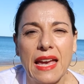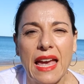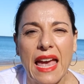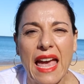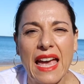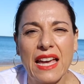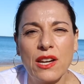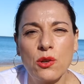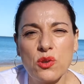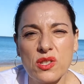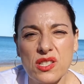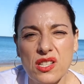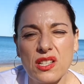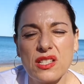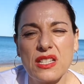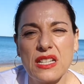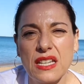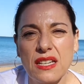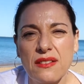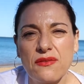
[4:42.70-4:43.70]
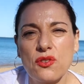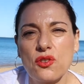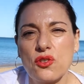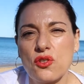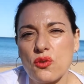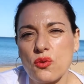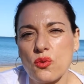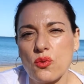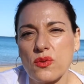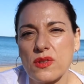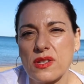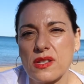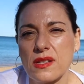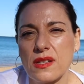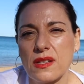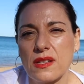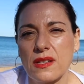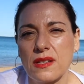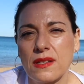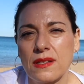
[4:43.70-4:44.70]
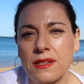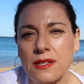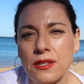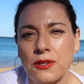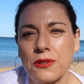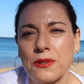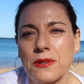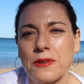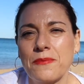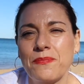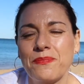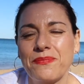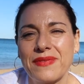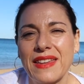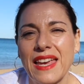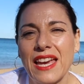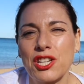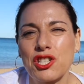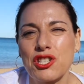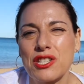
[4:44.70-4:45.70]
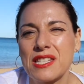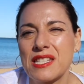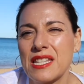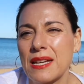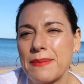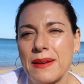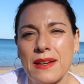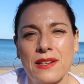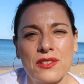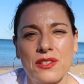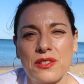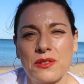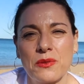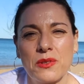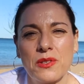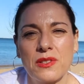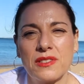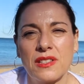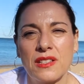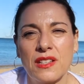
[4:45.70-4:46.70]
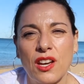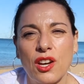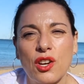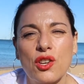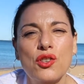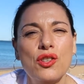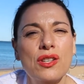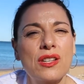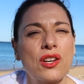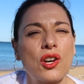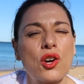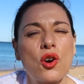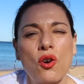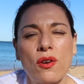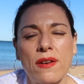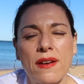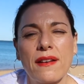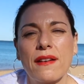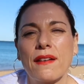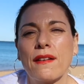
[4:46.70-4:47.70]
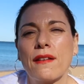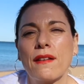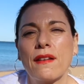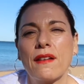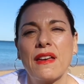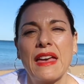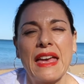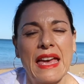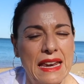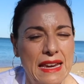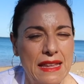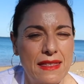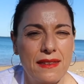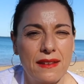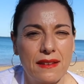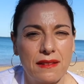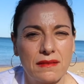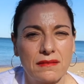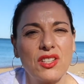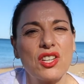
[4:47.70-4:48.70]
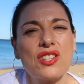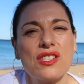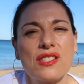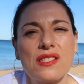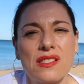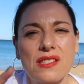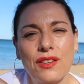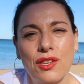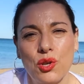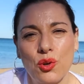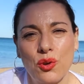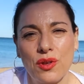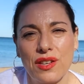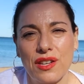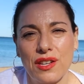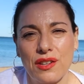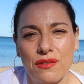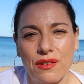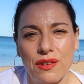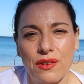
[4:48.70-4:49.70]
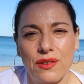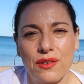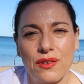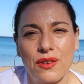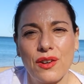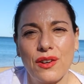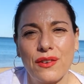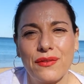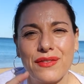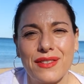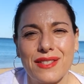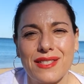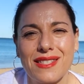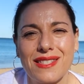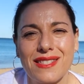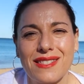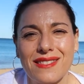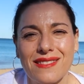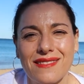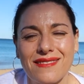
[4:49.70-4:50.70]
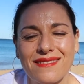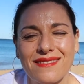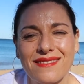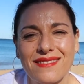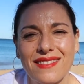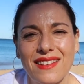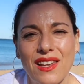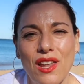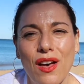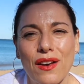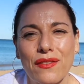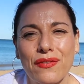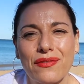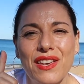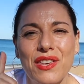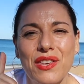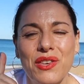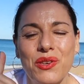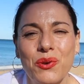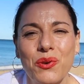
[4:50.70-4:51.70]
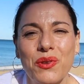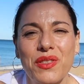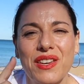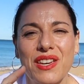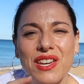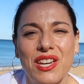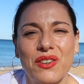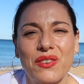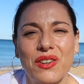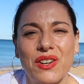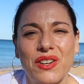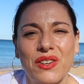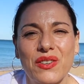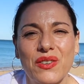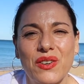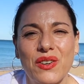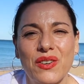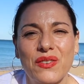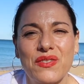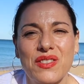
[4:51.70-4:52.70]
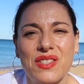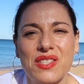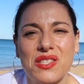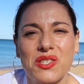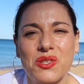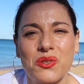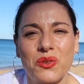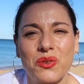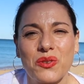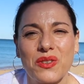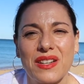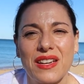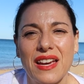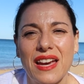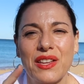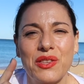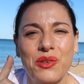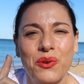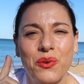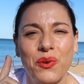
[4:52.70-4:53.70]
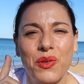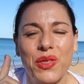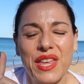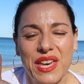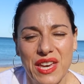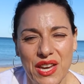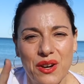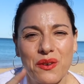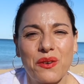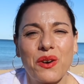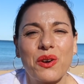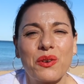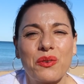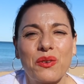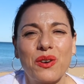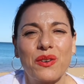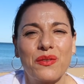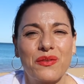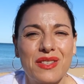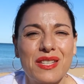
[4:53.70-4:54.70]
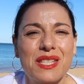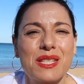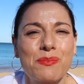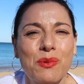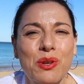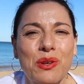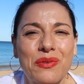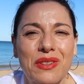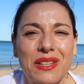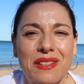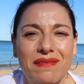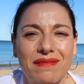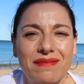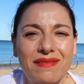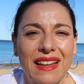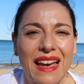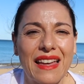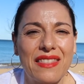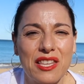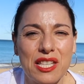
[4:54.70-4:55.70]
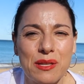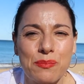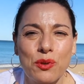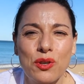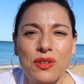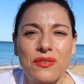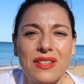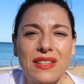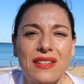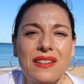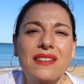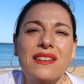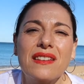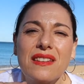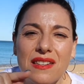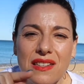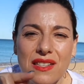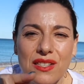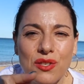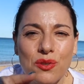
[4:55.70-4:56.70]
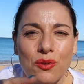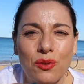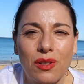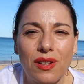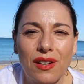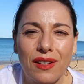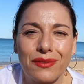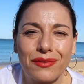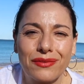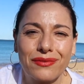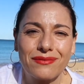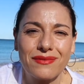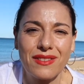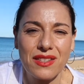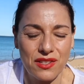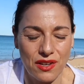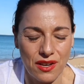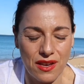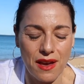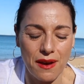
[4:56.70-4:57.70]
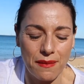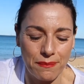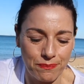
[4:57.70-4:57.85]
And also to give you tools to actually step out into the world and know you can conquer anything, because you're the hero of this life. You're the hero of this story and you're the hero of this movie. And this movie is your life. So yeah.